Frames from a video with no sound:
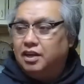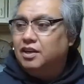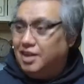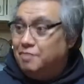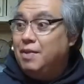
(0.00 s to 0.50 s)

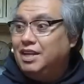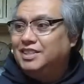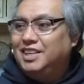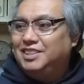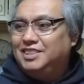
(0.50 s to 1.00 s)
It makes
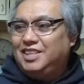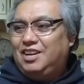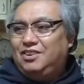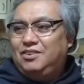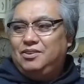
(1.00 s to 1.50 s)
sense now.
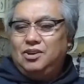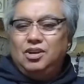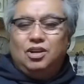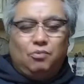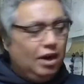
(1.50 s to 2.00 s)
Why